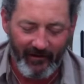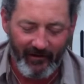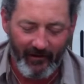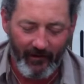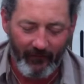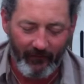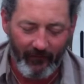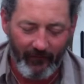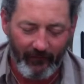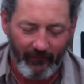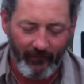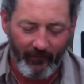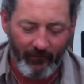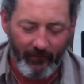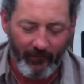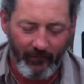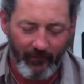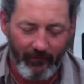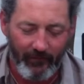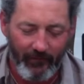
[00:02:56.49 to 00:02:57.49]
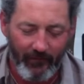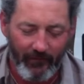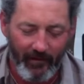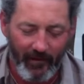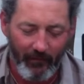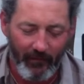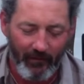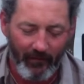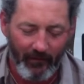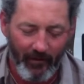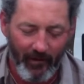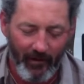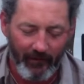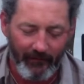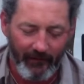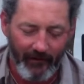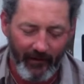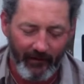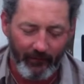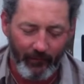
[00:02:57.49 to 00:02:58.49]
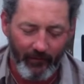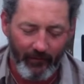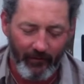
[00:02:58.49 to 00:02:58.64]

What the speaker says: and every soul he came in contact